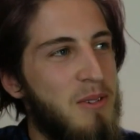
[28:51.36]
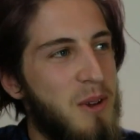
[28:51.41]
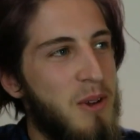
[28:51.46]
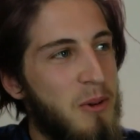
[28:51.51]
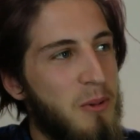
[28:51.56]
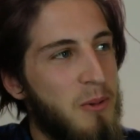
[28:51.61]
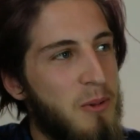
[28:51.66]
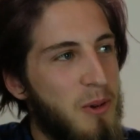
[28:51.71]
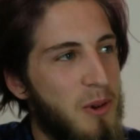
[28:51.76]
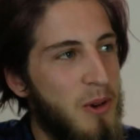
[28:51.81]

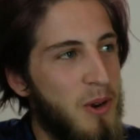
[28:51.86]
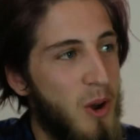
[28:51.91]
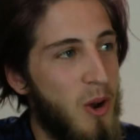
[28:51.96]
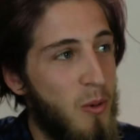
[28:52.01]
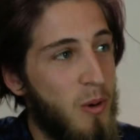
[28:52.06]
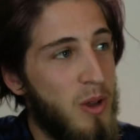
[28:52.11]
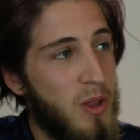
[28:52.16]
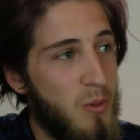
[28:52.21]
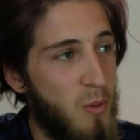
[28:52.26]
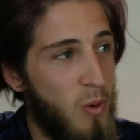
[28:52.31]
don't
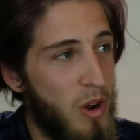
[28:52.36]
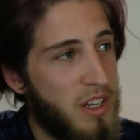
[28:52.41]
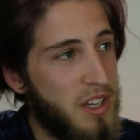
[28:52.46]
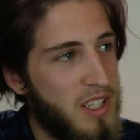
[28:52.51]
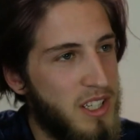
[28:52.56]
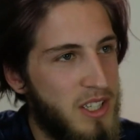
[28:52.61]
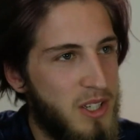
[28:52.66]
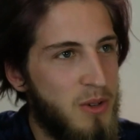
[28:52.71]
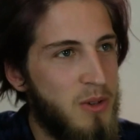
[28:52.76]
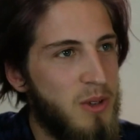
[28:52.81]
know what you
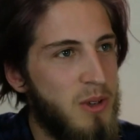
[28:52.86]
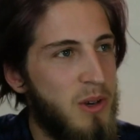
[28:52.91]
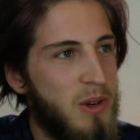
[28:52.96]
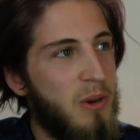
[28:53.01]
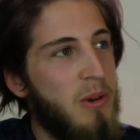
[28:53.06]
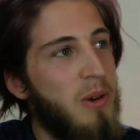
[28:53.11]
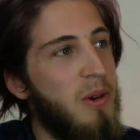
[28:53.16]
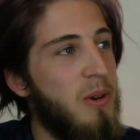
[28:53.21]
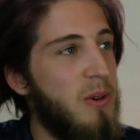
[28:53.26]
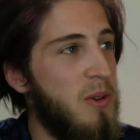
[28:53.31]
want to do, you
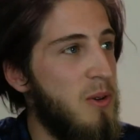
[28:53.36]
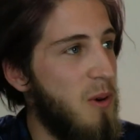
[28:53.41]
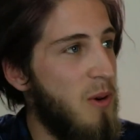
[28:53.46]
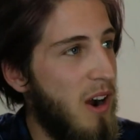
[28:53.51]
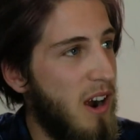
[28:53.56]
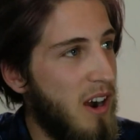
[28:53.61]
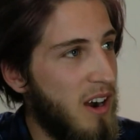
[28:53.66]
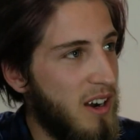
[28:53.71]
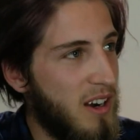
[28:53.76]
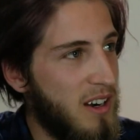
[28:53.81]
don't know who
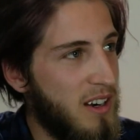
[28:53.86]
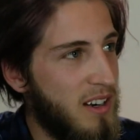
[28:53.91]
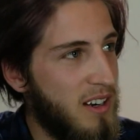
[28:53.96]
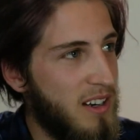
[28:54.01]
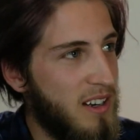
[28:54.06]
you are.